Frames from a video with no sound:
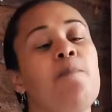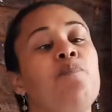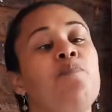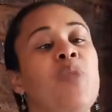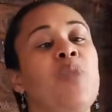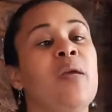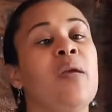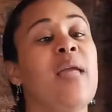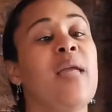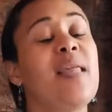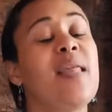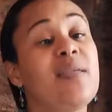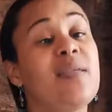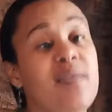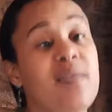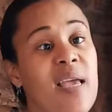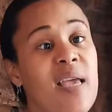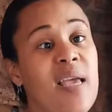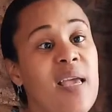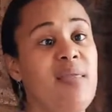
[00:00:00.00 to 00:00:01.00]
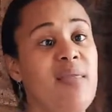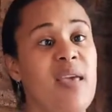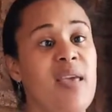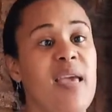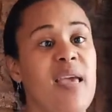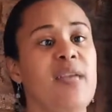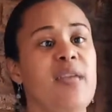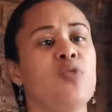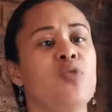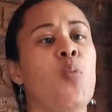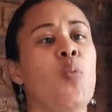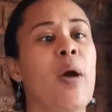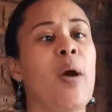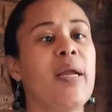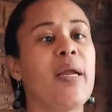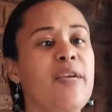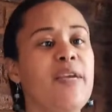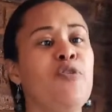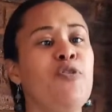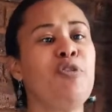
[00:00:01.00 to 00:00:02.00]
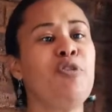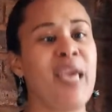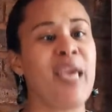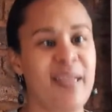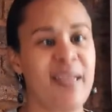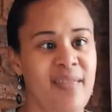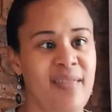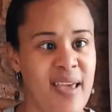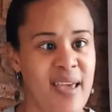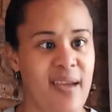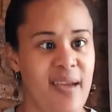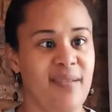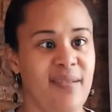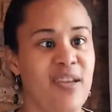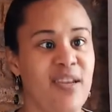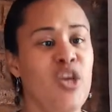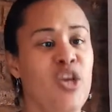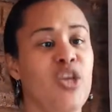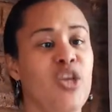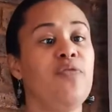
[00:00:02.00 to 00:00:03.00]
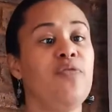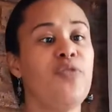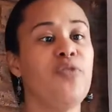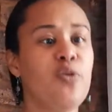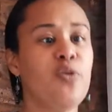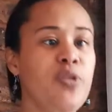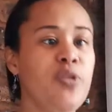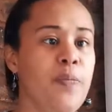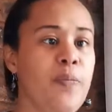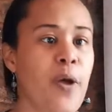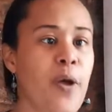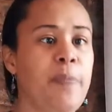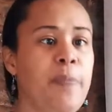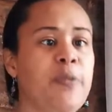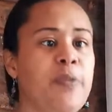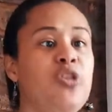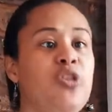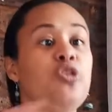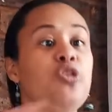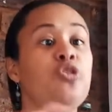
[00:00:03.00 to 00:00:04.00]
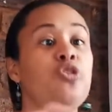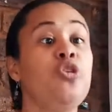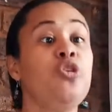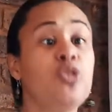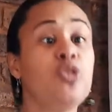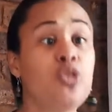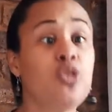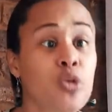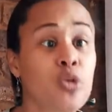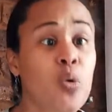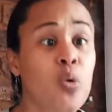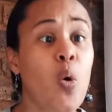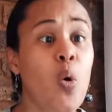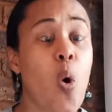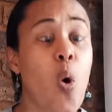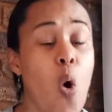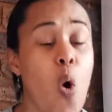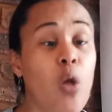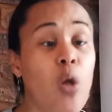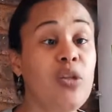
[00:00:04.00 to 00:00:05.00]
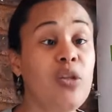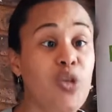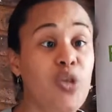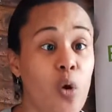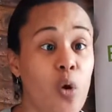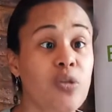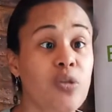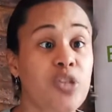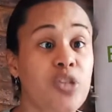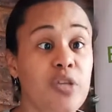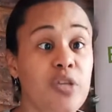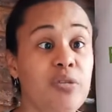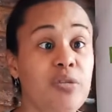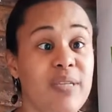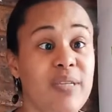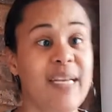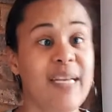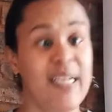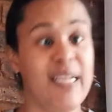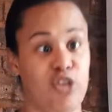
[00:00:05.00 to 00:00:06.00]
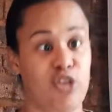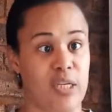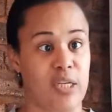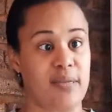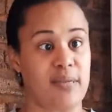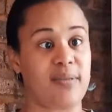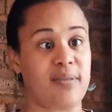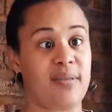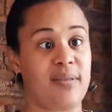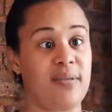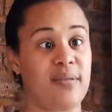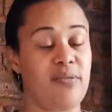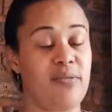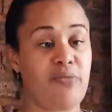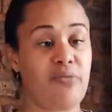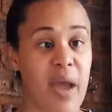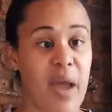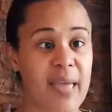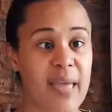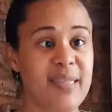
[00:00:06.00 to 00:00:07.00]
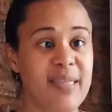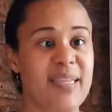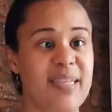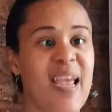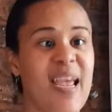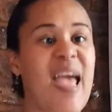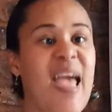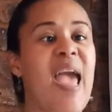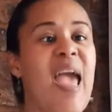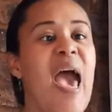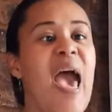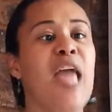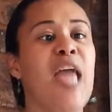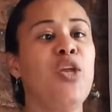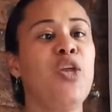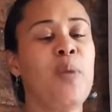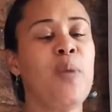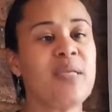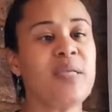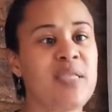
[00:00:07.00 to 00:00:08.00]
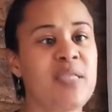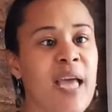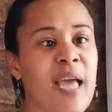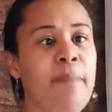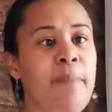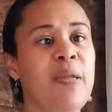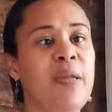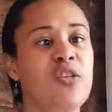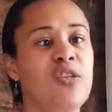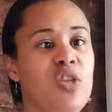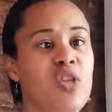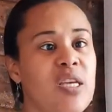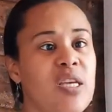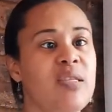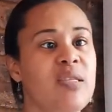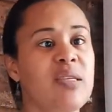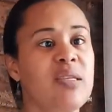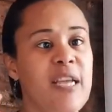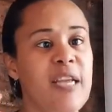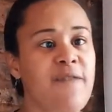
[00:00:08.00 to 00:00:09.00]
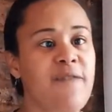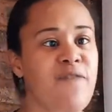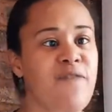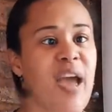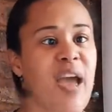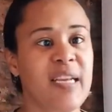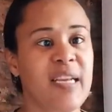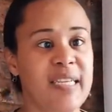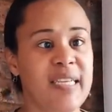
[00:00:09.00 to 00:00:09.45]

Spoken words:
Now, the second thing is, what if you get there, you view the property, you do all your due diligence, right? And you establish this is in fact a